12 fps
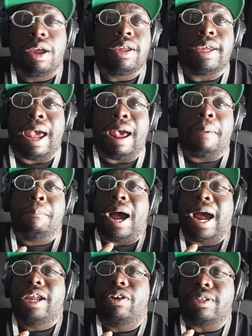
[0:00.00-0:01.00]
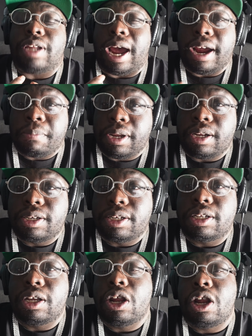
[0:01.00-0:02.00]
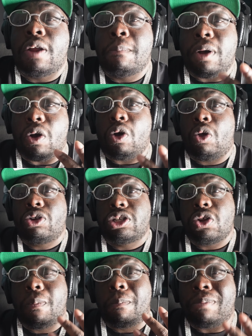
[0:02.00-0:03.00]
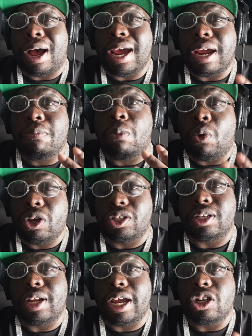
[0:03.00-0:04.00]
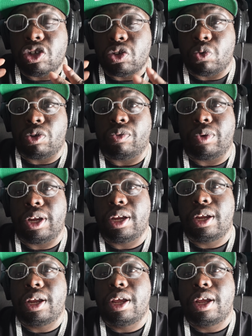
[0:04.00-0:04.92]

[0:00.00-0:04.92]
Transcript: yeah, buy your diamonds, but also buy moissanite jewelry.